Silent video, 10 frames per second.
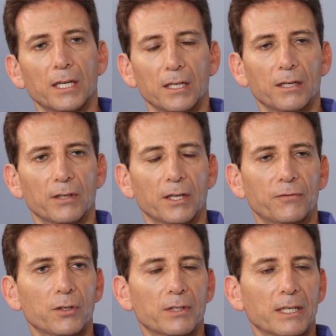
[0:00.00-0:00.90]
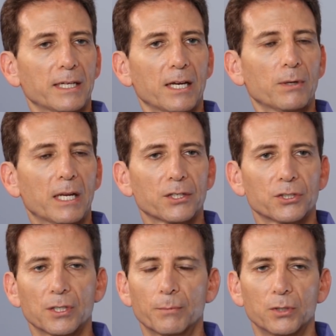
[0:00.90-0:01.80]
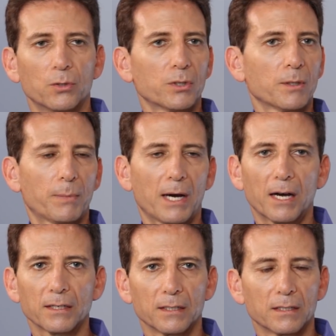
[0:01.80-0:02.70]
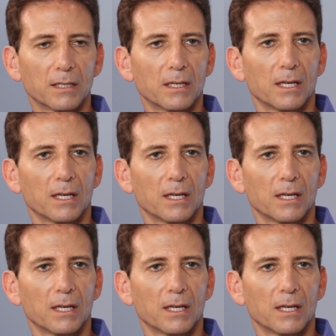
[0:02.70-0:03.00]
if you're in a gay relationship, adore your partner.